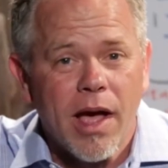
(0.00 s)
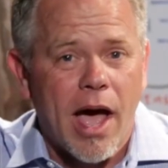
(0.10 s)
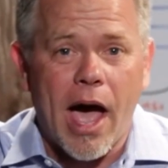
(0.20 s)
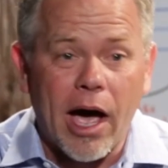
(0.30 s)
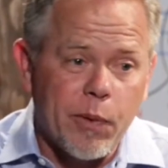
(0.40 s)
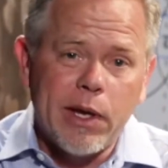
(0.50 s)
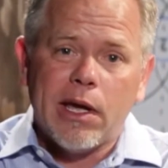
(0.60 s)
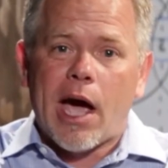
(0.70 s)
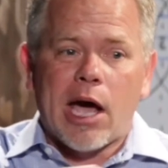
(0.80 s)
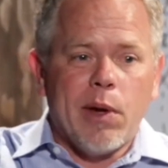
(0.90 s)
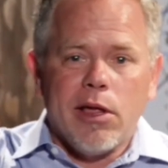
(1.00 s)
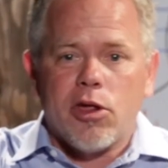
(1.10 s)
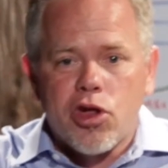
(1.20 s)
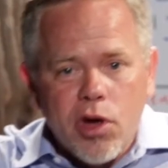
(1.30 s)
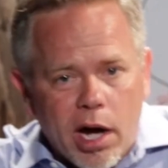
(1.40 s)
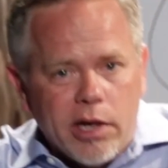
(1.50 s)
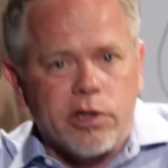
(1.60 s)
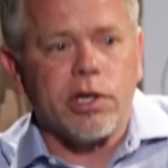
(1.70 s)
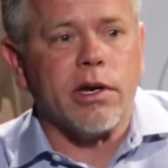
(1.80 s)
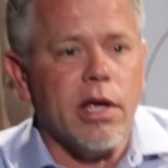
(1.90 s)
How do we
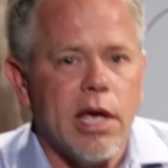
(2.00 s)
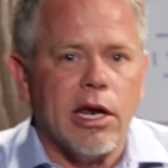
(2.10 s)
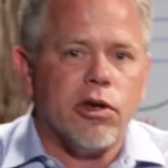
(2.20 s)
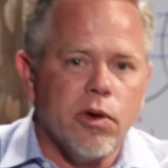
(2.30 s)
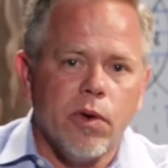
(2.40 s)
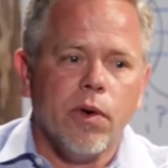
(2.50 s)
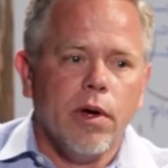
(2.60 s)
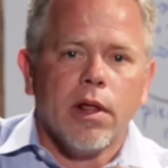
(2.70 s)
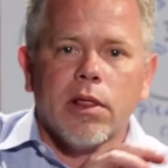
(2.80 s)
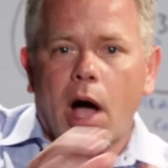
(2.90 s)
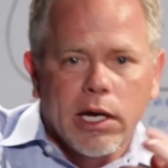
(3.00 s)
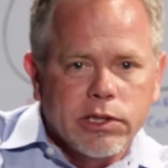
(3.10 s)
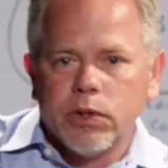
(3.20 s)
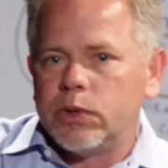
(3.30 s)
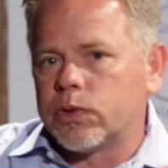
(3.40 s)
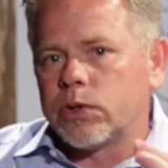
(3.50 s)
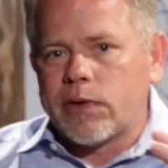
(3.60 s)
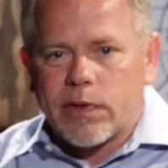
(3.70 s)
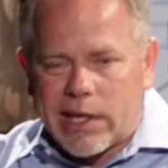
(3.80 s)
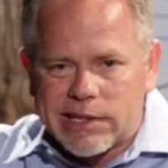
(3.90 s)
judge and do lawsuits or
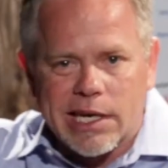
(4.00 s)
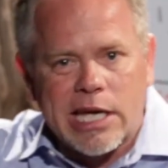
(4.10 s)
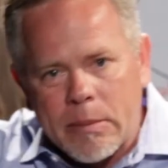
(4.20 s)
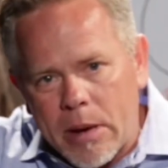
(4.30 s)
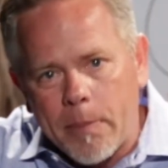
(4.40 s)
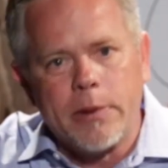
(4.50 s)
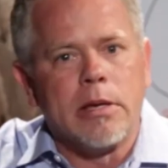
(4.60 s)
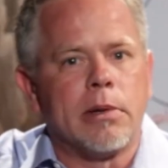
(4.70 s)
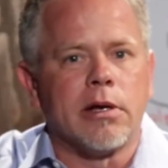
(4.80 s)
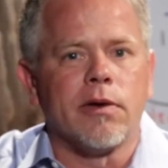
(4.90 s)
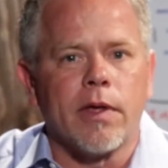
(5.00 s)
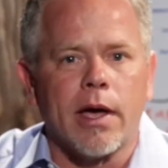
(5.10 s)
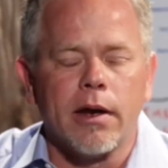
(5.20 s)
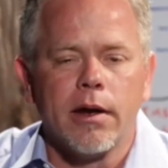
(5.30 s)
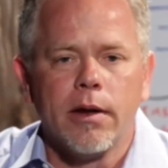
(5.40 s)
different things that come up in the middle of that?